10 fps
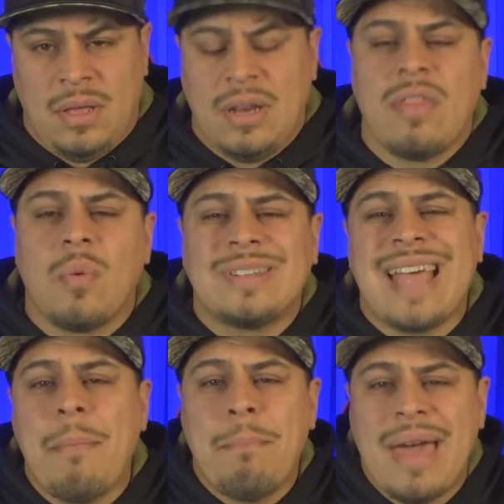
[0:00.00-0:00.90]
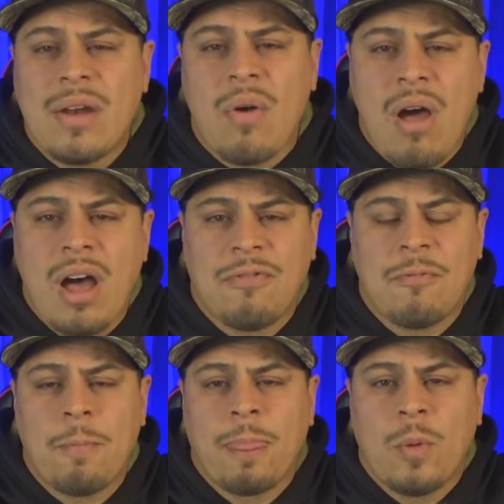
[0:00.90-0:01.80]
In other words, I'm better
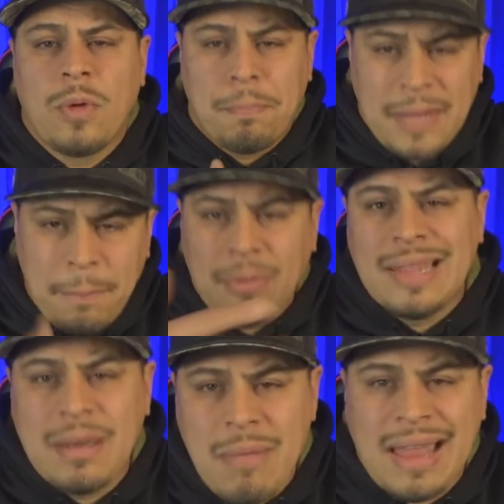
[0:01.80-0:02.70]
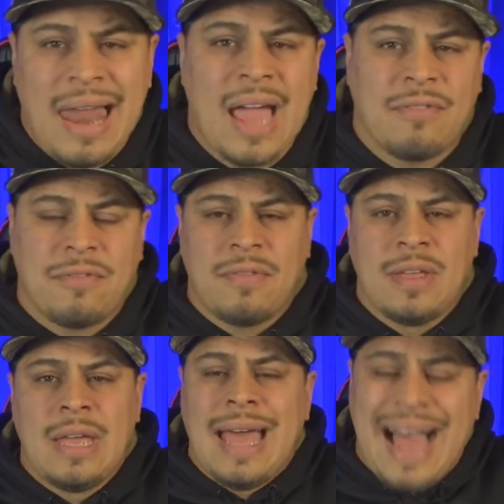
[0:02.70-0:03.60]
off with people in my life.
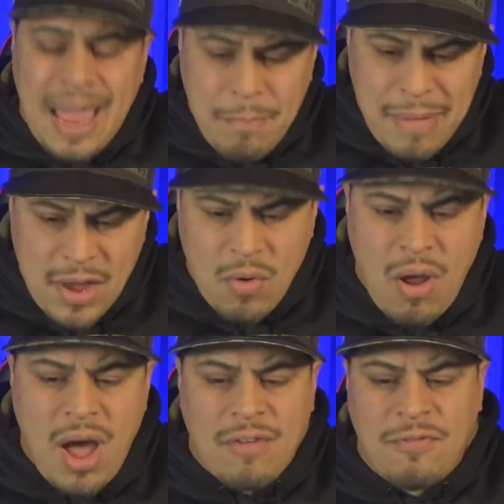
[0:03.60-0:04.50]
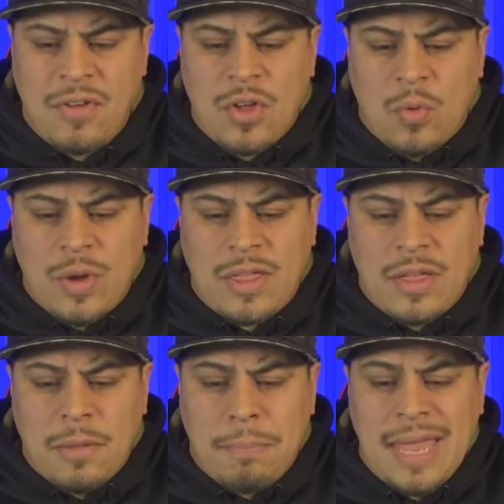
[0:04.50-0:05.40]
I'm better off with
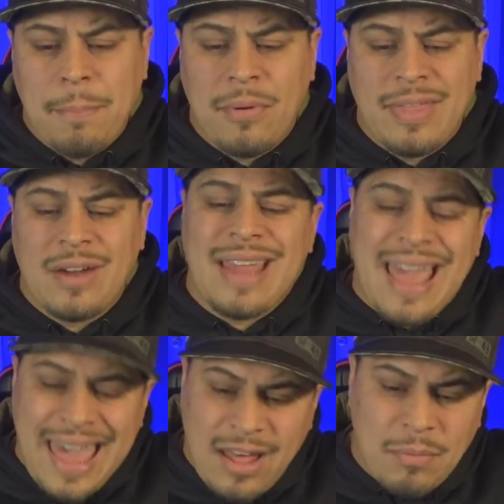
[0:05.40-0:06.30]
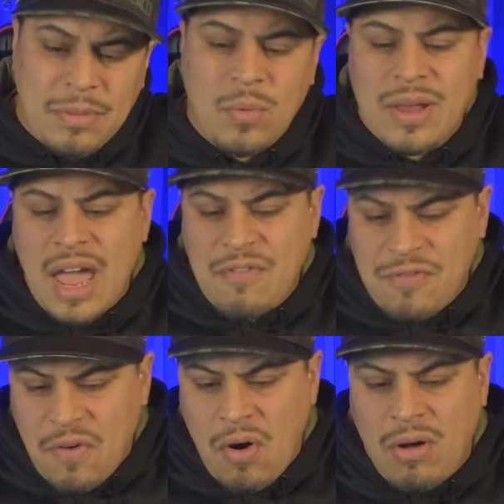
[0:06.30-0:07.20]
people there to help me when I
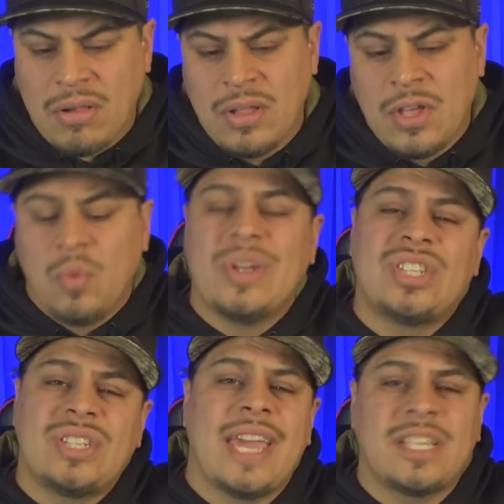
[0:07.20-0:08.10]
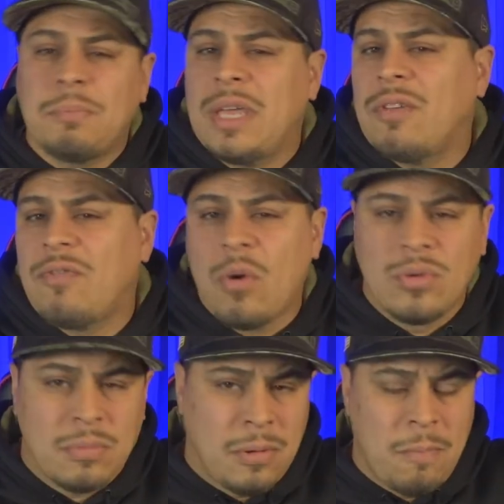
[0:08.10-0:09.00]
fall, which takes being
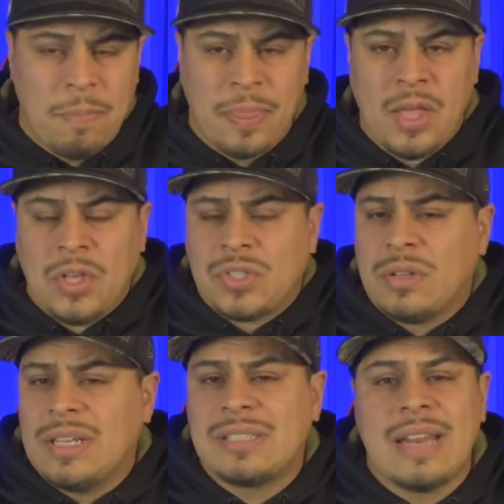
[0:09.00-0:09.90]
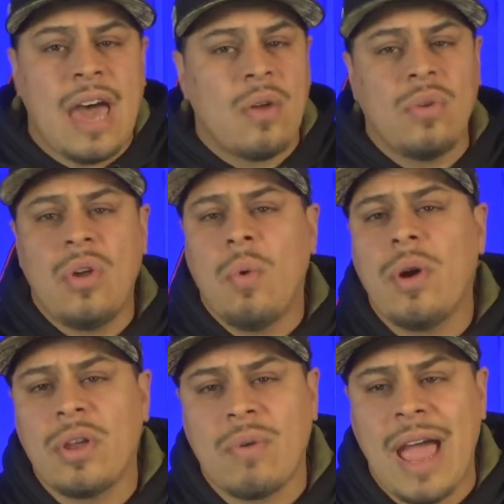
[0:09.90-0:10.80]
vulnerable. So listen, I don't know
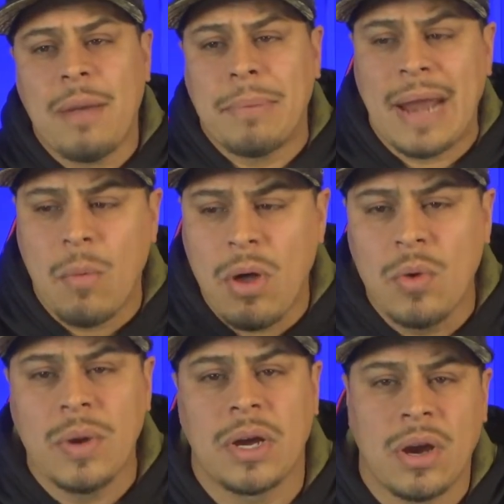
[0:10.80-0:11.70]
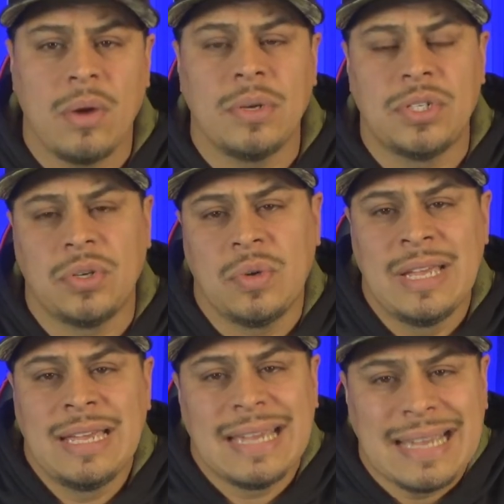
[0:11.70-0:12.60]
where you're at, but I want to encourage you.
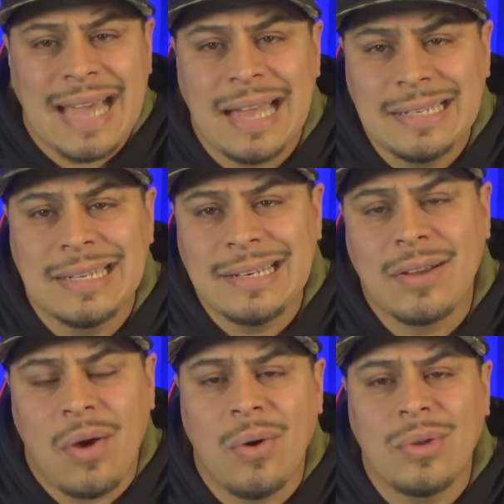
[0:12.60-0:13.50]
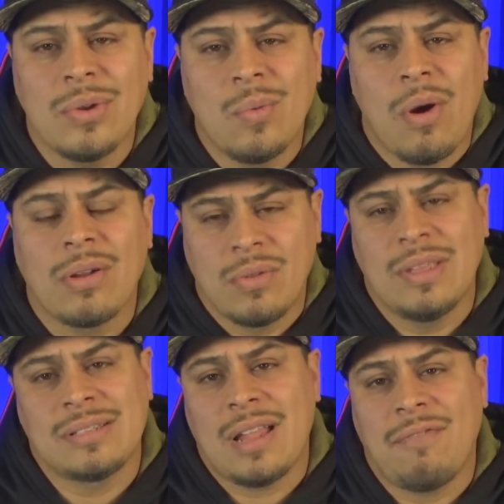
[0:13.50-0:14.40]
God didn't call you to walk through
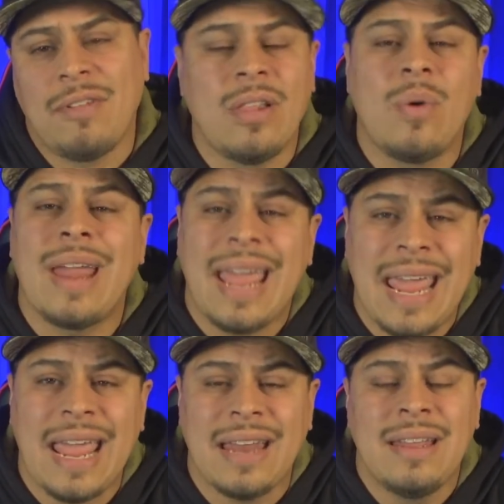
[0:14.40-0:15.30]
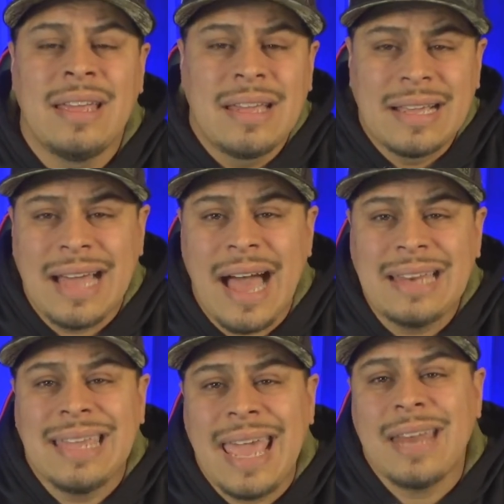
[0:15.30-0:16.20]
this life alone, and
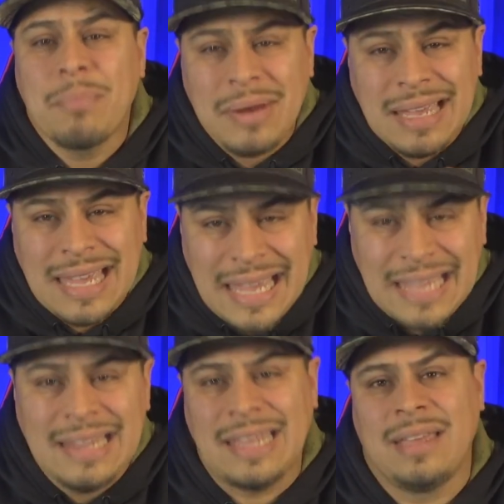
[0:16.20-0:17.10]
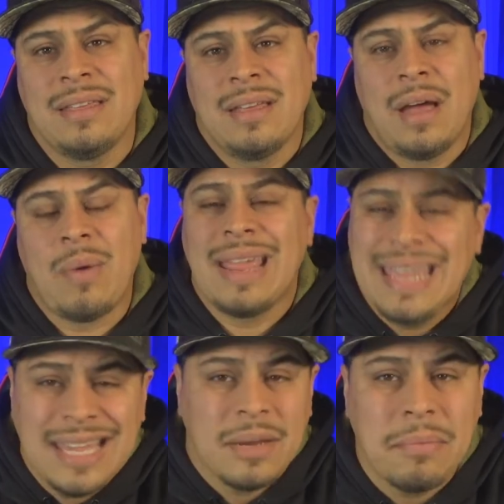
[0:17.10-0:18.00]
God can bring healing. All right,
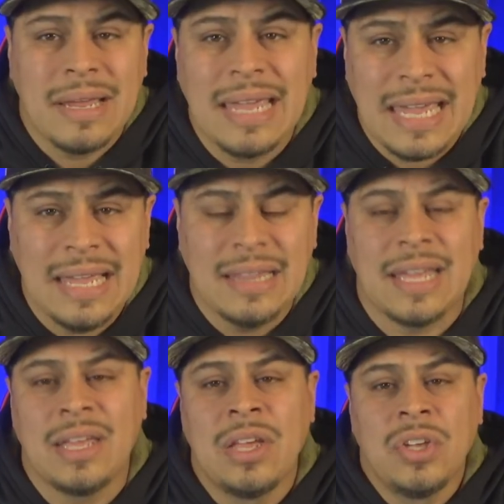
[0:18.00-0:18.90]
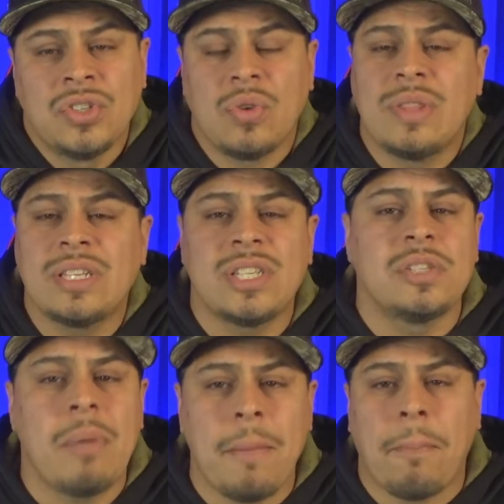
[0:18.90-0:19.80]
he can bring healing. So this
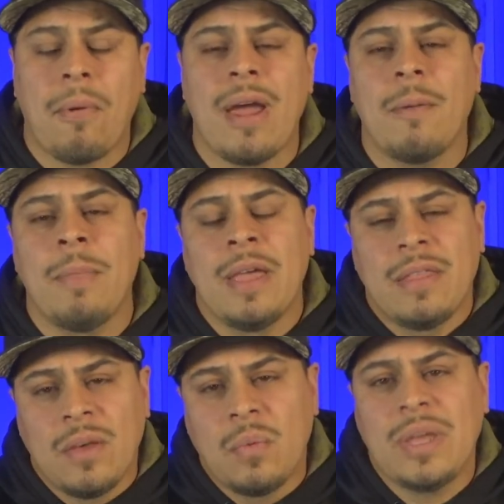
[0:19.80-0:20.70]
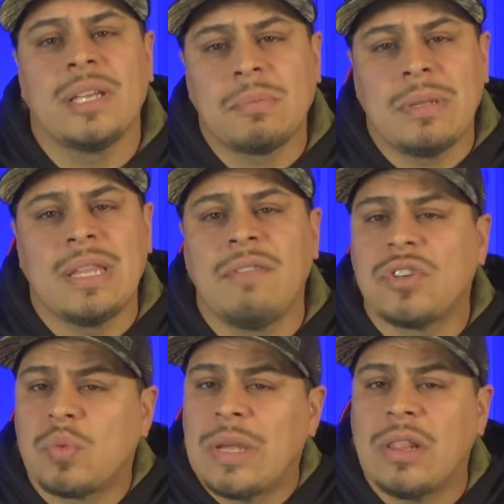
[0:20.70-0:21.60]
is my prayer, that we as
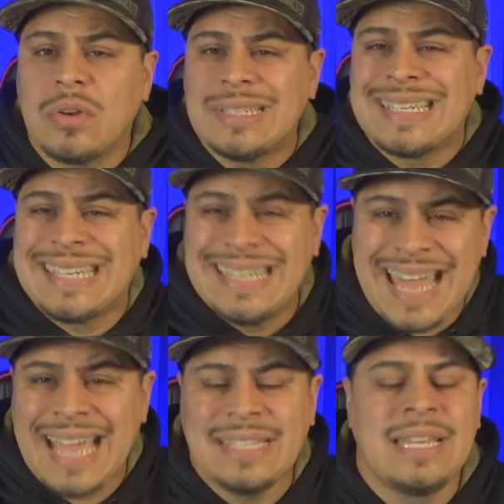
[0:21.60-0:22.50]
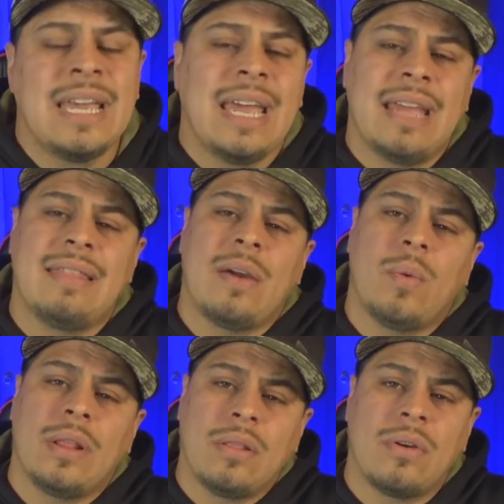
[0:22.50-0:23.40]
believers, we learn to connect, and that
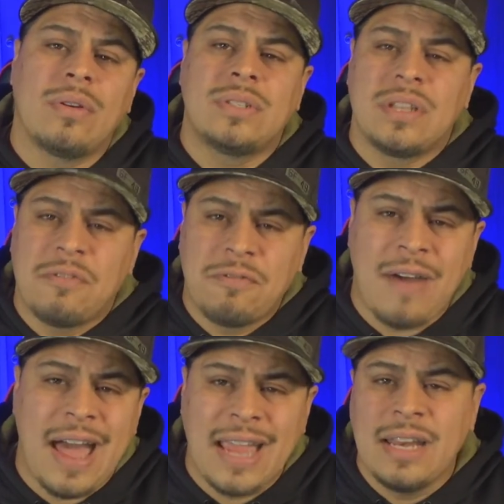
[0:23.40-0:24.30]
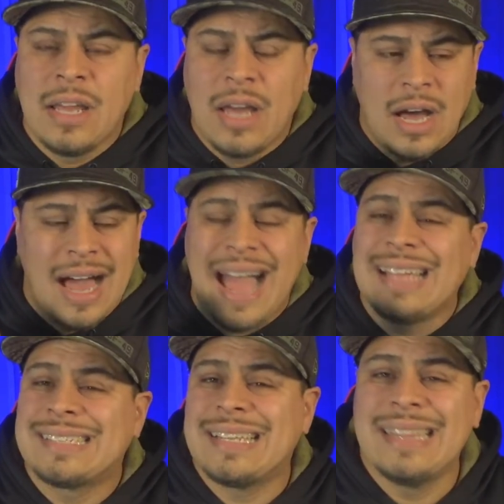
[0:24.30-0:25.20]
we learn to fight
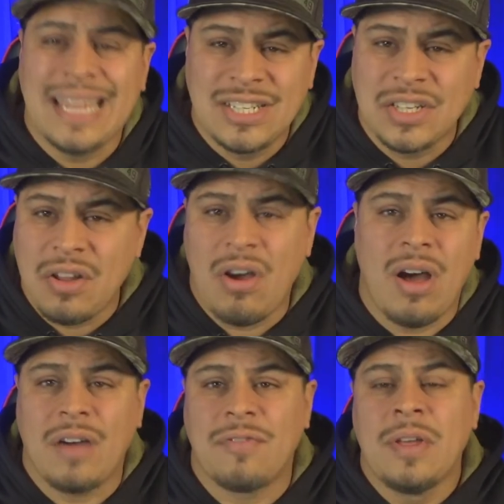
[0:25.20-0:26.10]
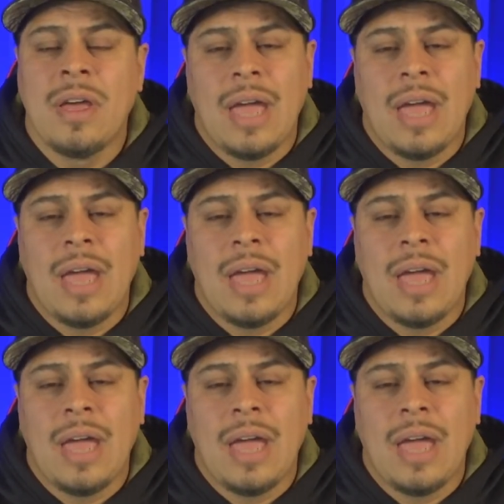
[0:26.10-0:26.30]
isolation off.